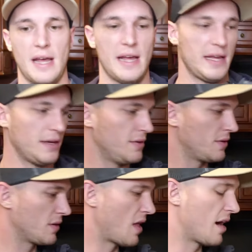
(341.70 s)
a
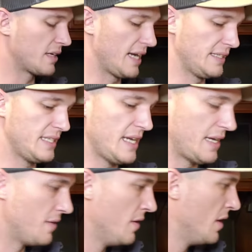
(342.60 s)
Glock
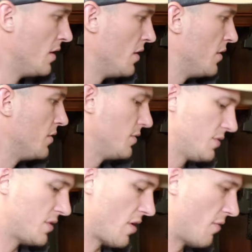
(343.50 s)
19.
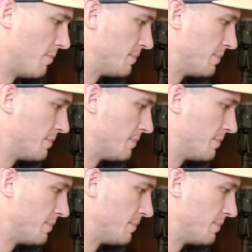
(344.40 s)
So,